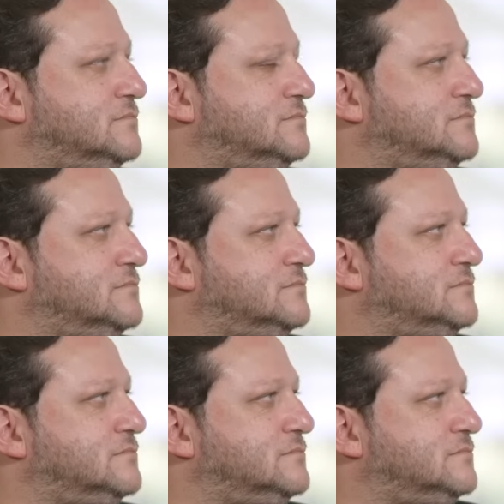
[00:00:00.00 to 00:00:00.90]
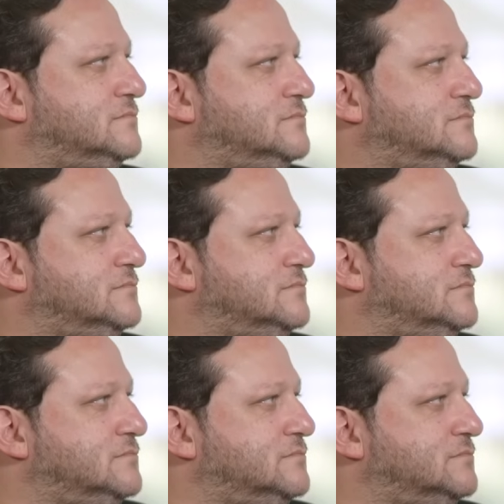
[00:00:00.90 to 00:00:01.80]

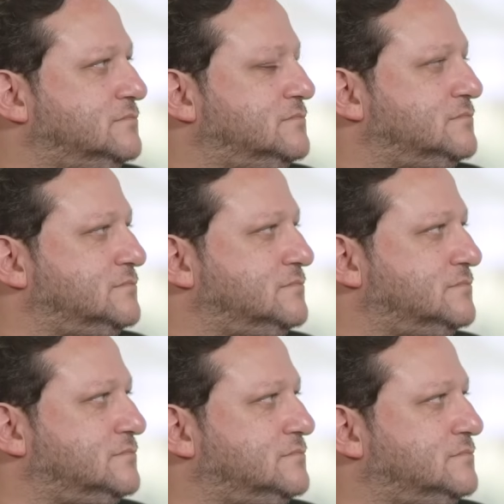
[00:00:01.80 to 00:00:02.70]
This person isn't speaking.